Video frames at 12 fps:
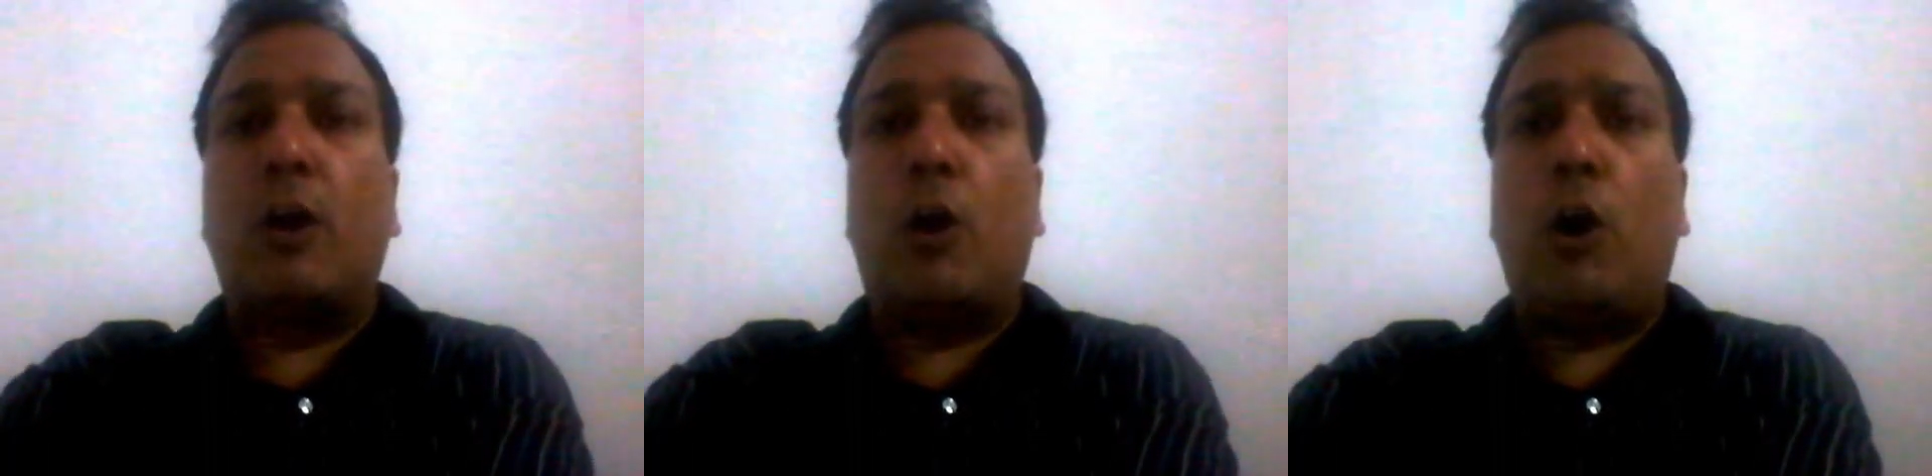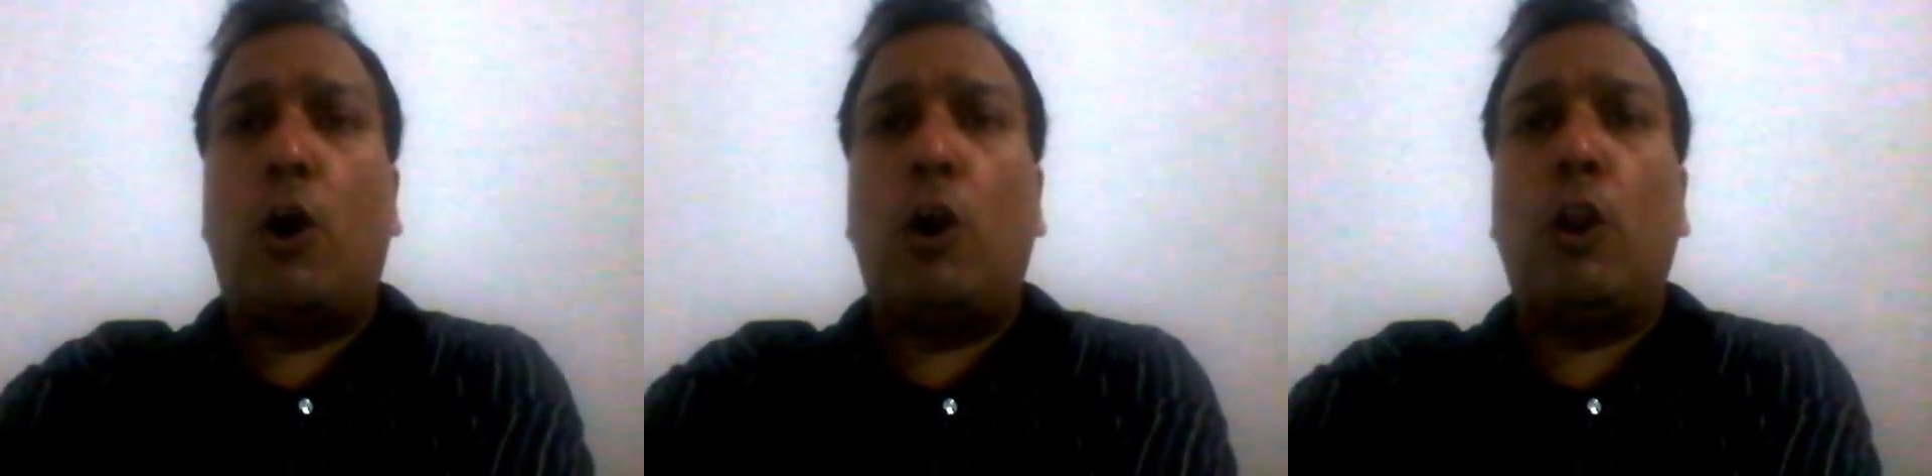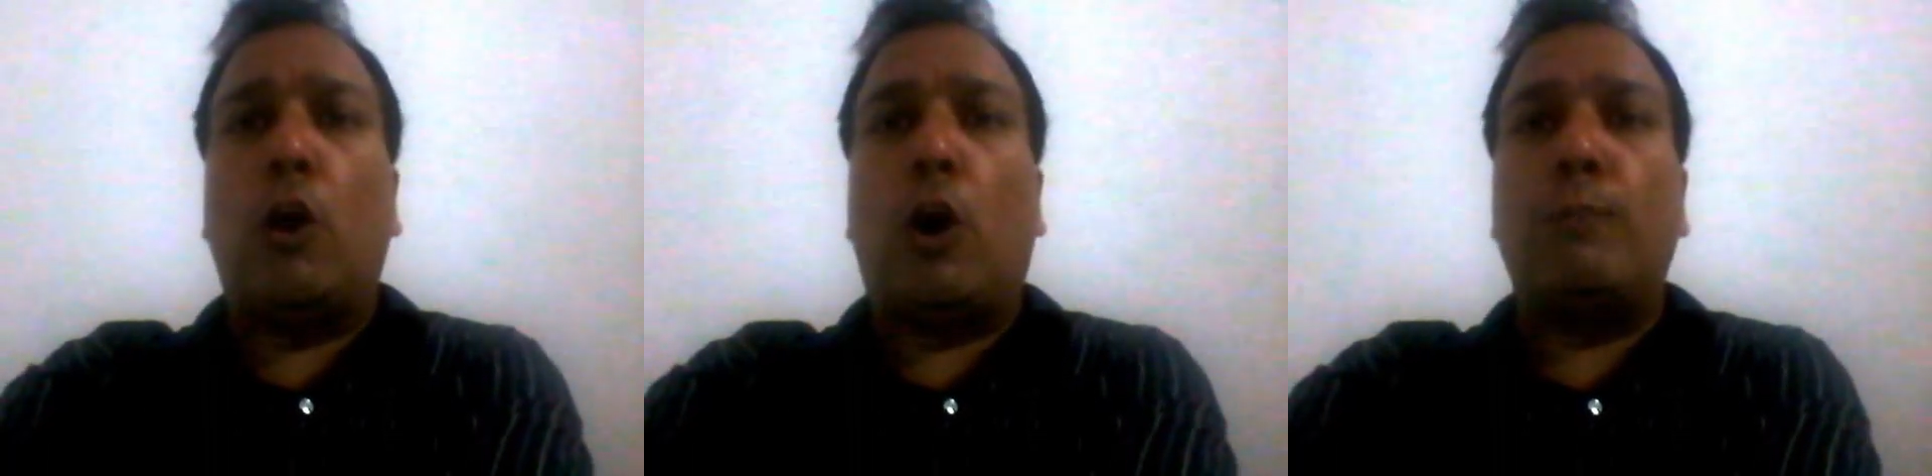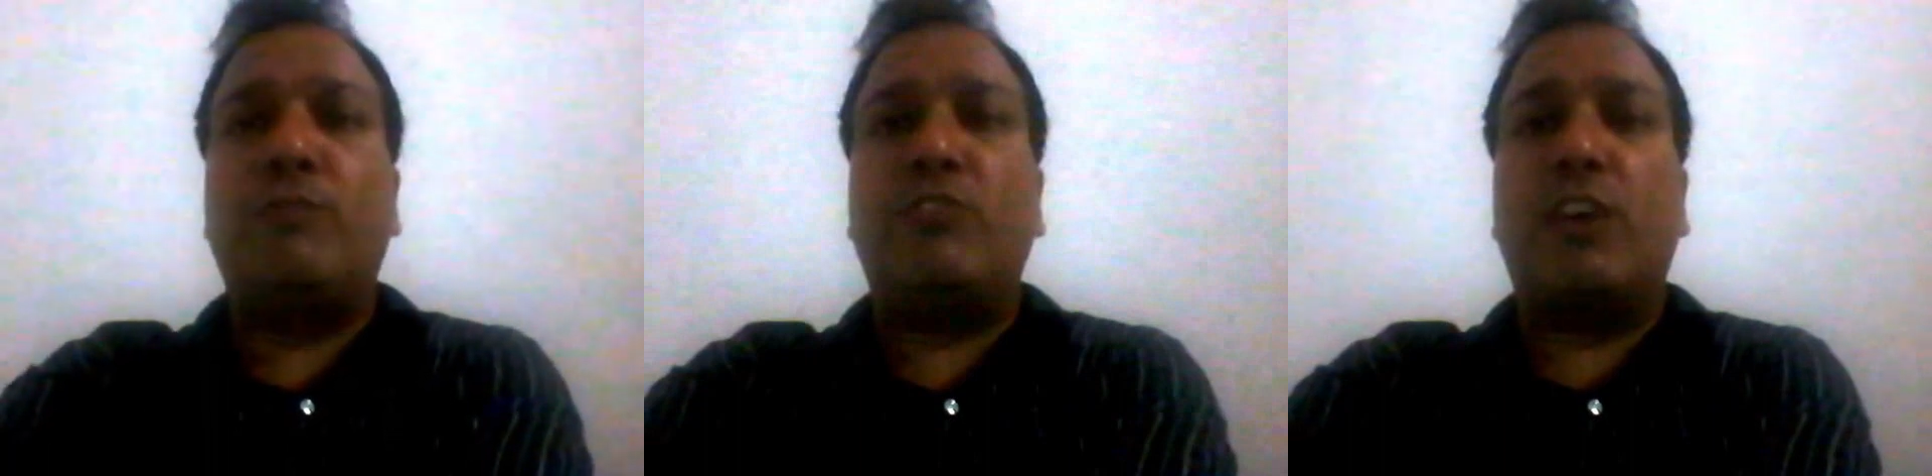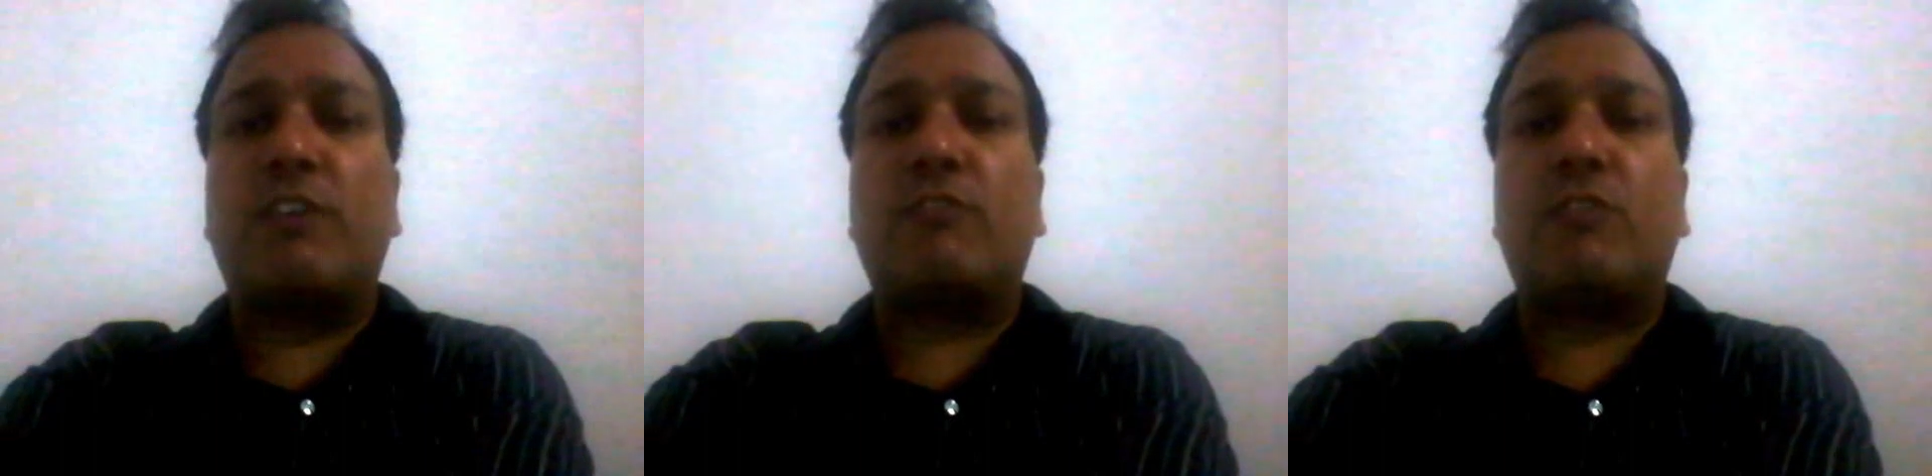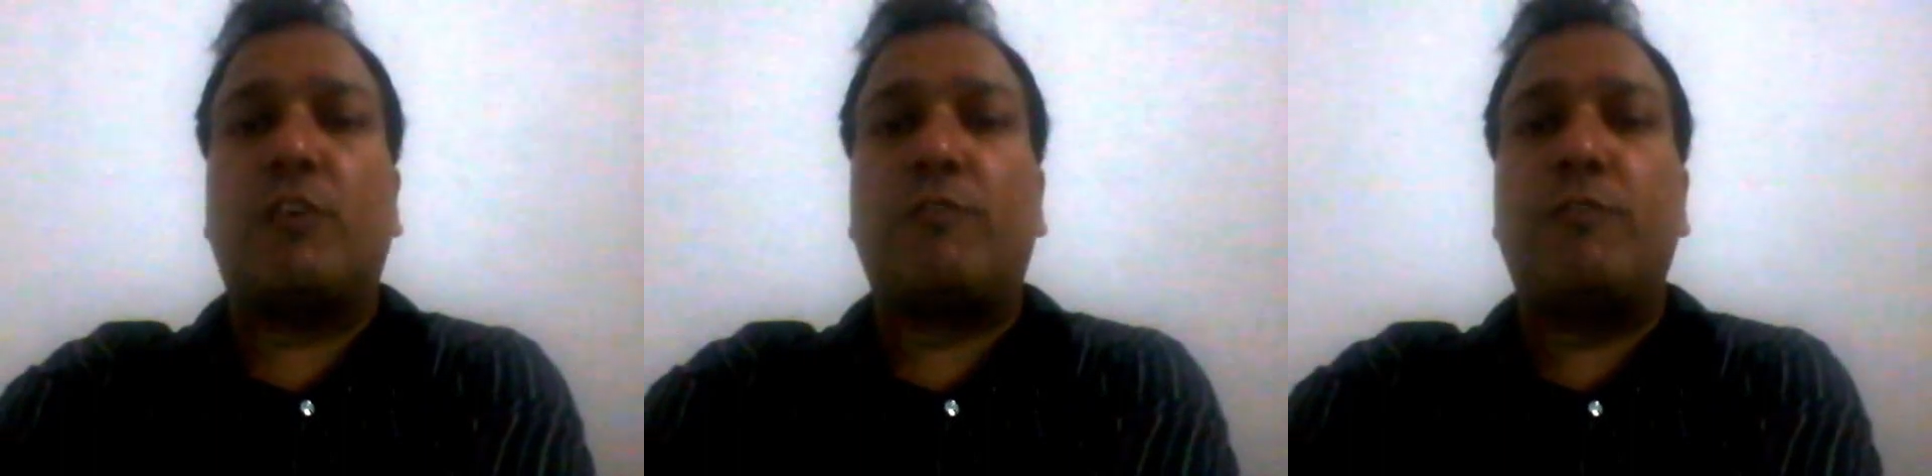all
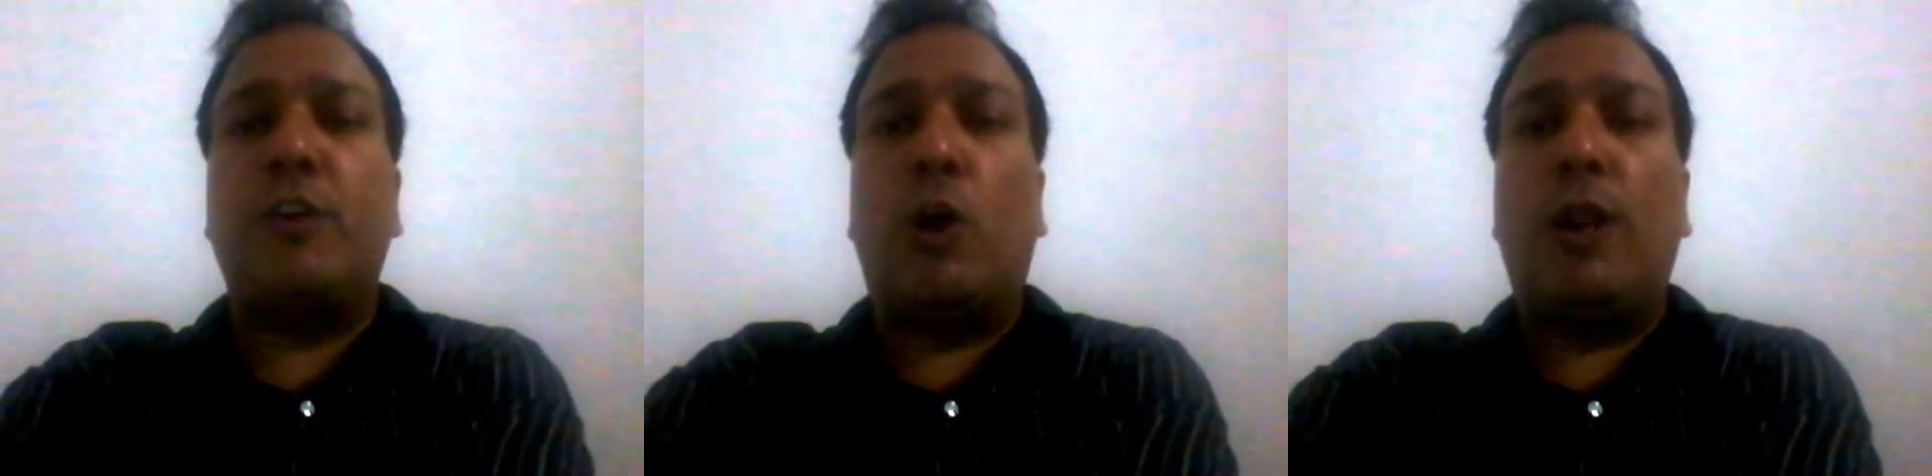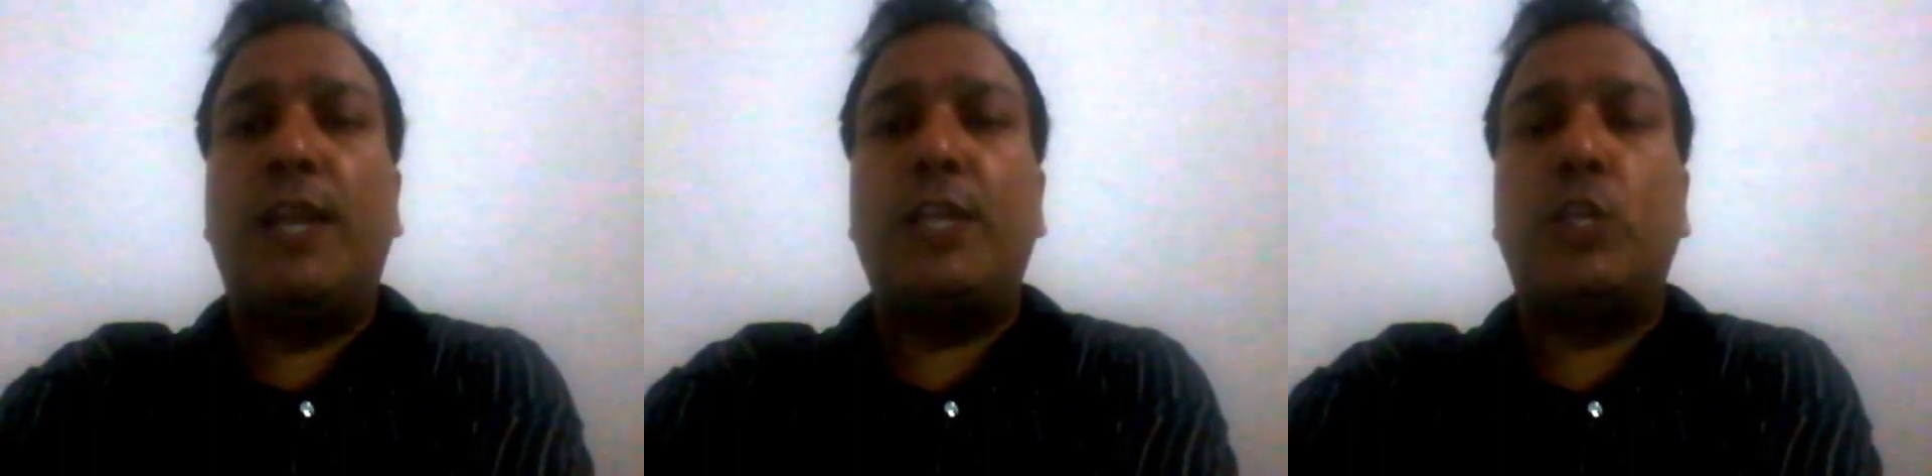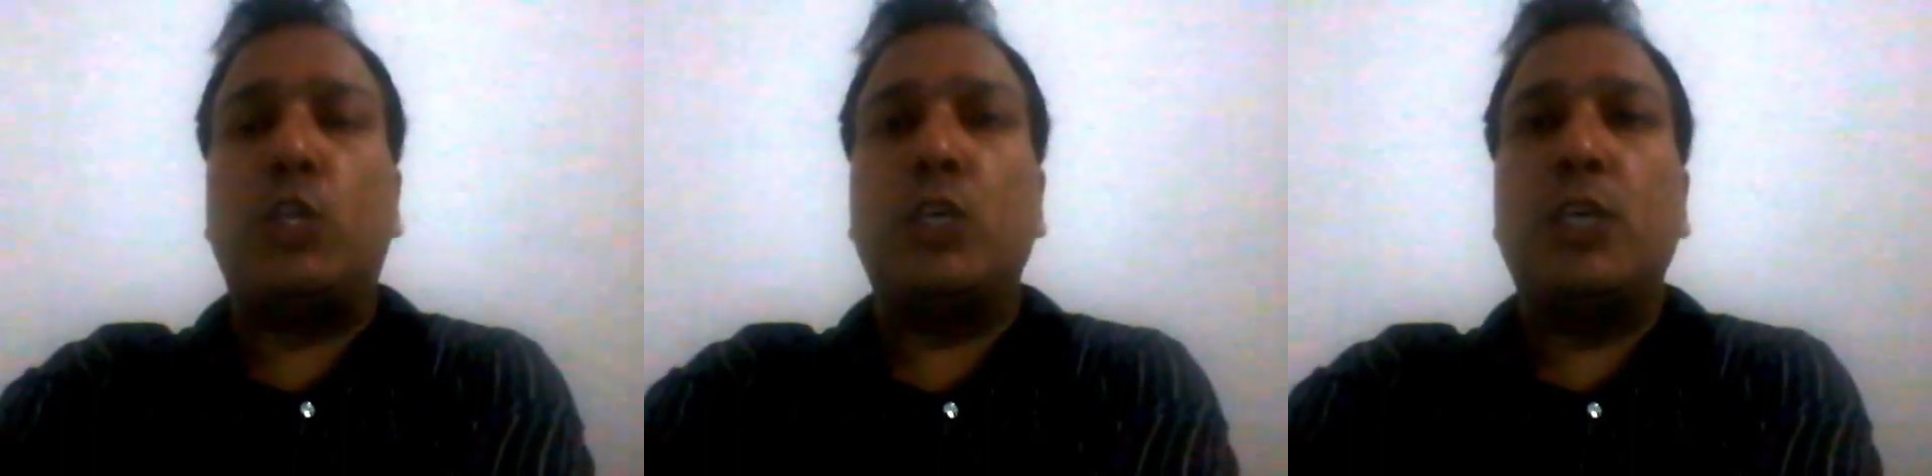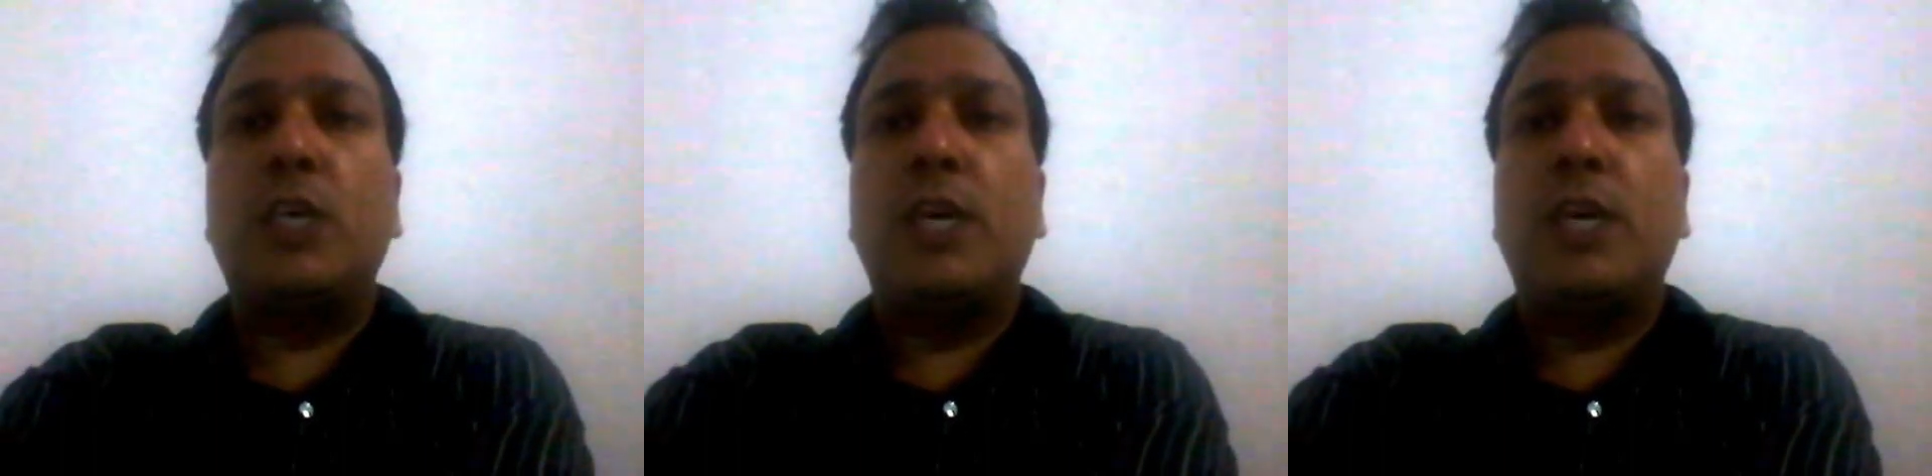objects of knowledge,